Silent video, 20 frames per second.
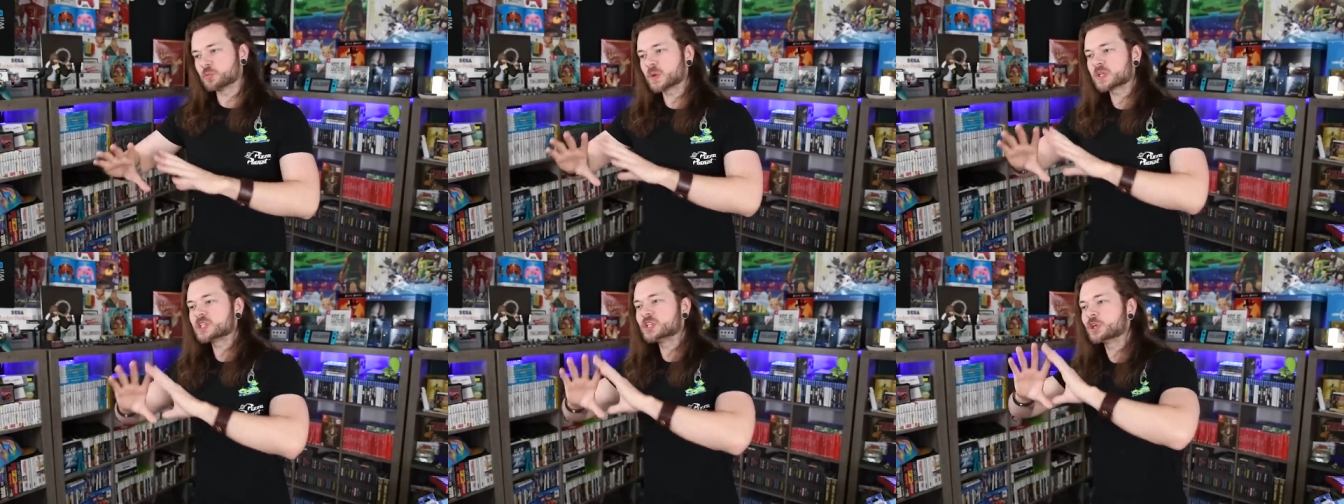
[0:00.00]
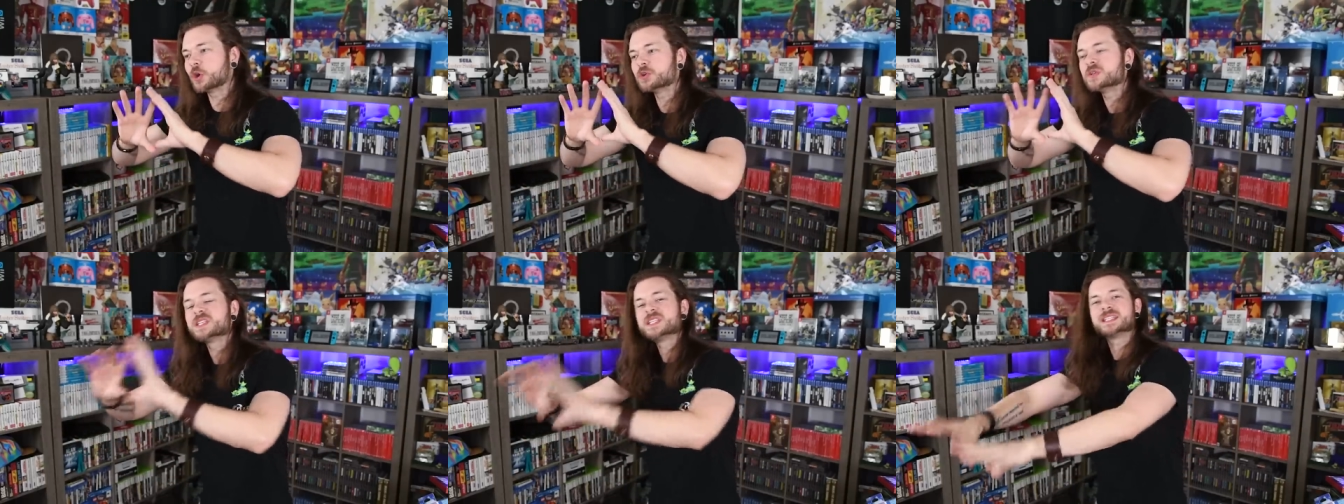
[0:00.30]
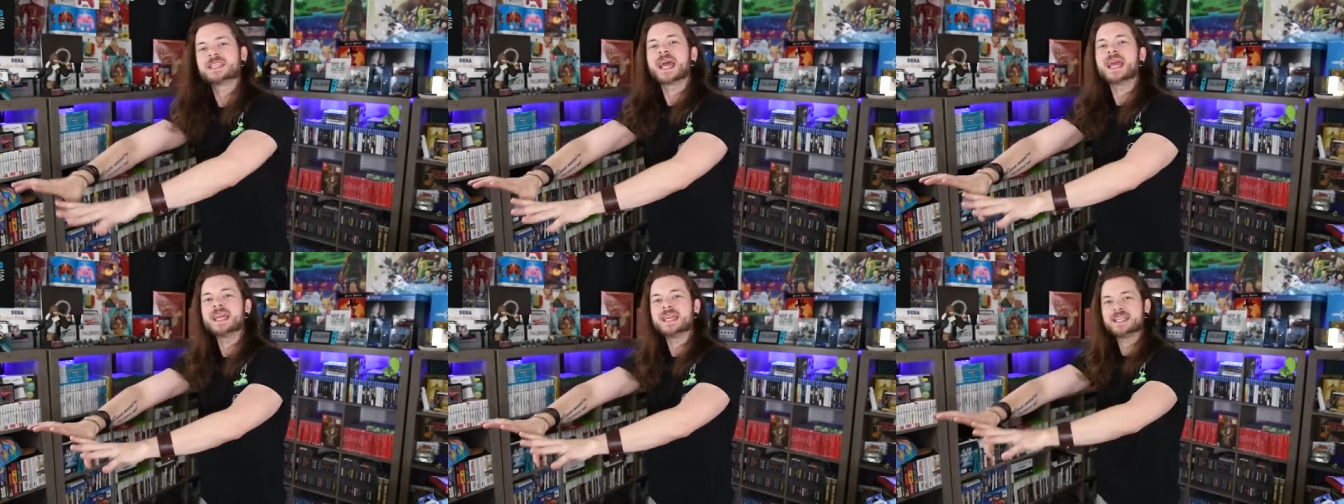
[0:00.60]
which, you know,
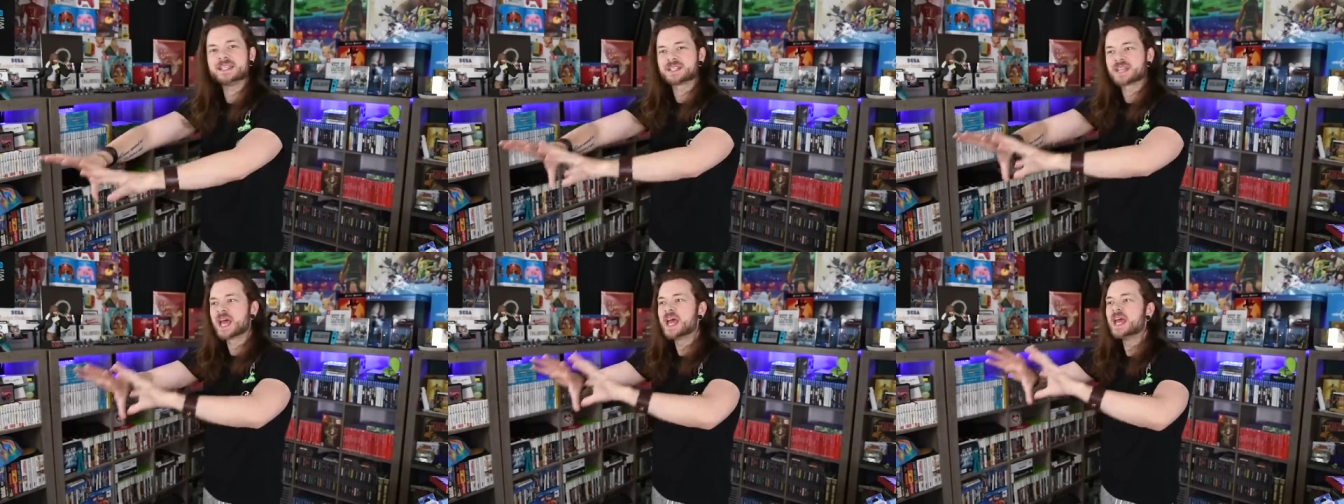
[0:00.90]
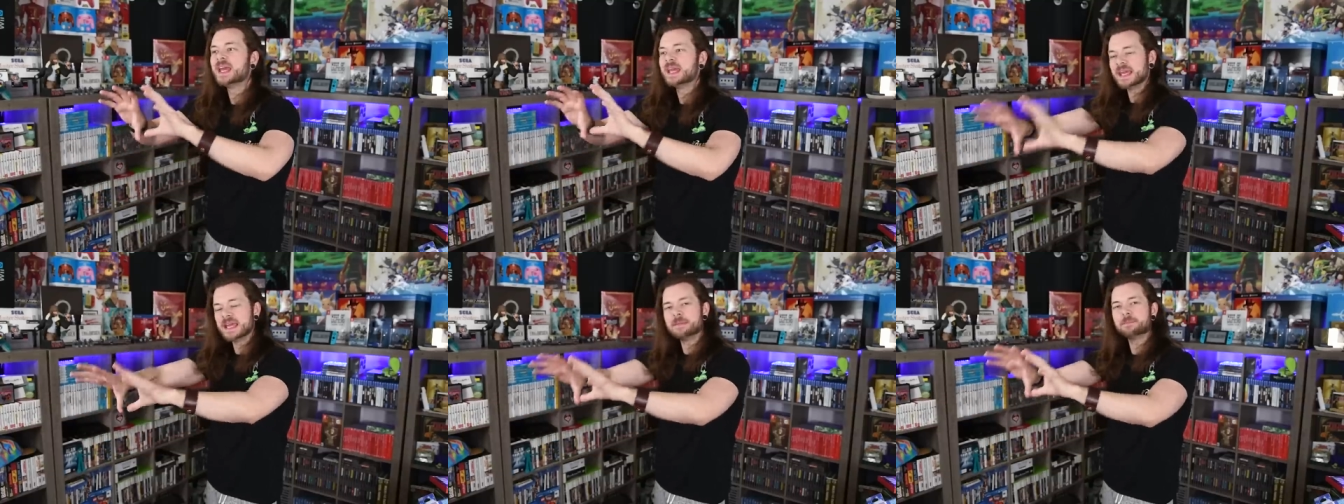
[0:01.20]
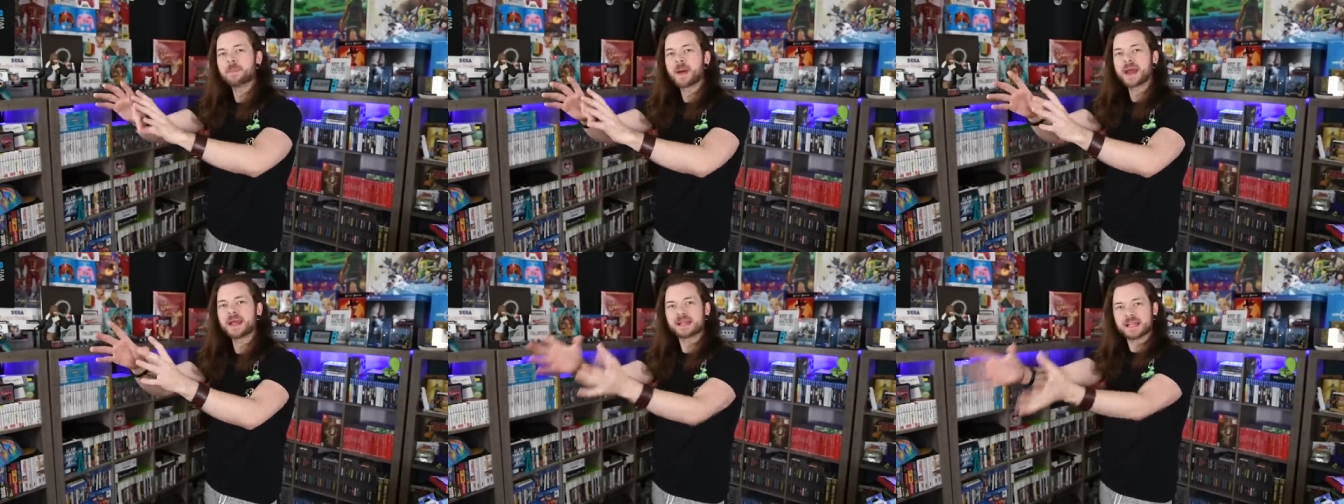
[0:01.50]
stays in
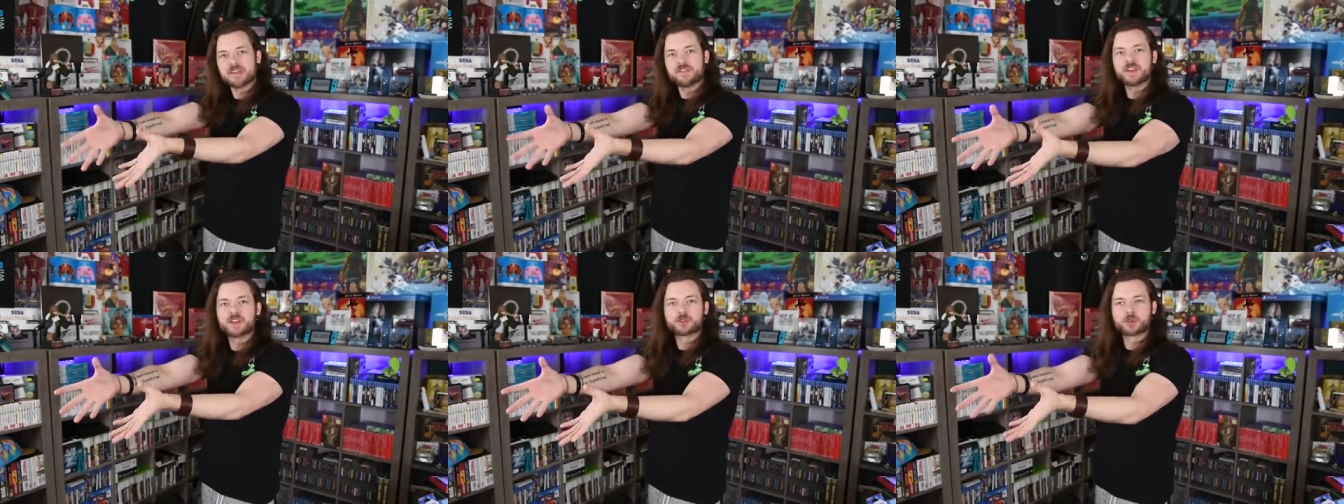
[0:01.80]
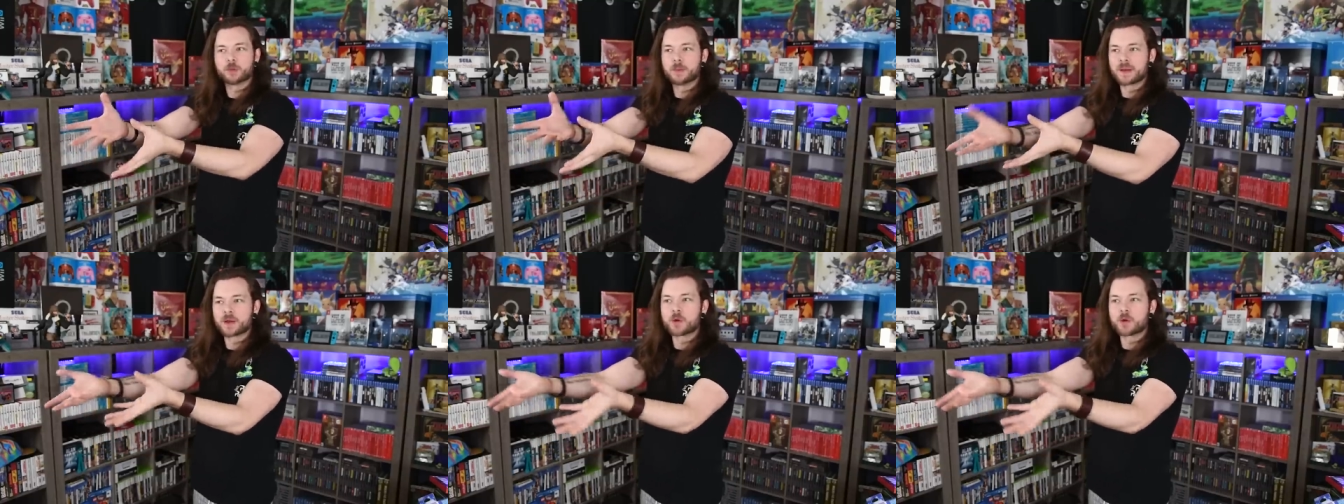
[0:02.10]
my living room